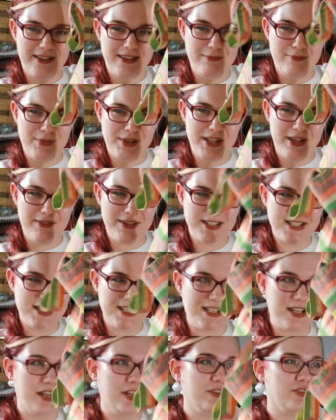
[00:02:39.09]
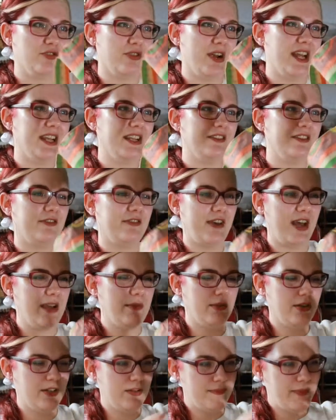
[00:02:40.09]
believe this is a dragon
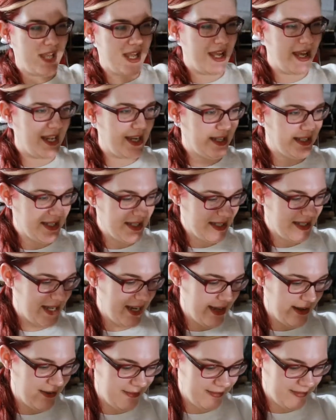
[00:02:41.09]
fiber bag. Does it have